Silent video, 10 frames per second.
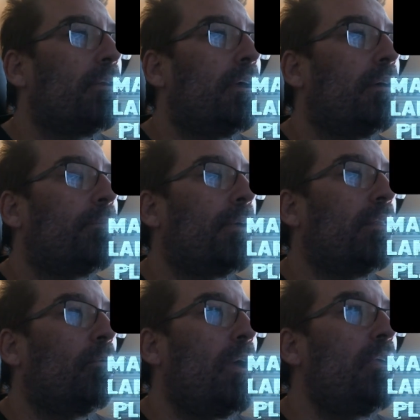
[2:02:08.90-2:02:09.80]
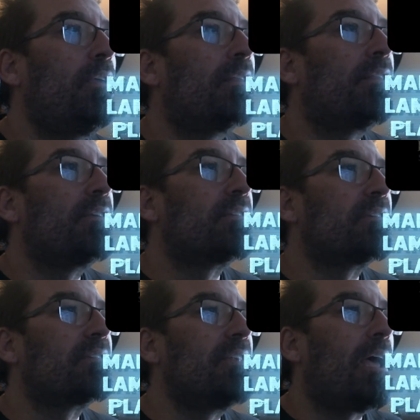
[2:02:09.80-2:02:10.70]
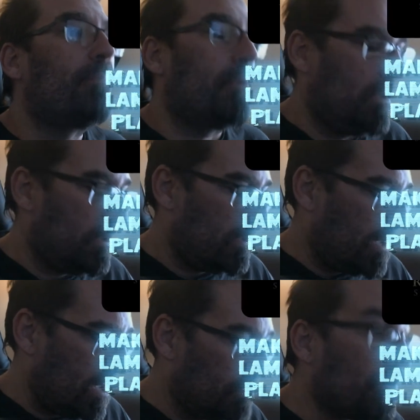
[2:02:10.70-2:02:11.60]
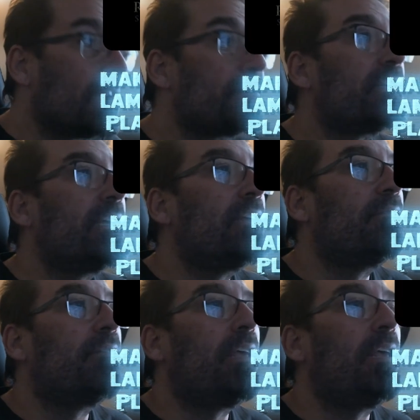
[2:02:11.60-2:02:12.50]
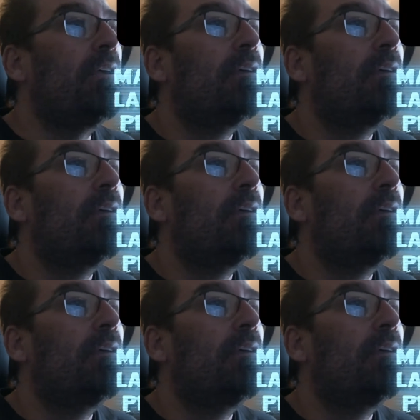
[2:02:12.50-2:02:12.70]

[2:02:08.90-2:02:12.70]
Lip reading: up. And the way you can get these to snap edgewise is to hit V,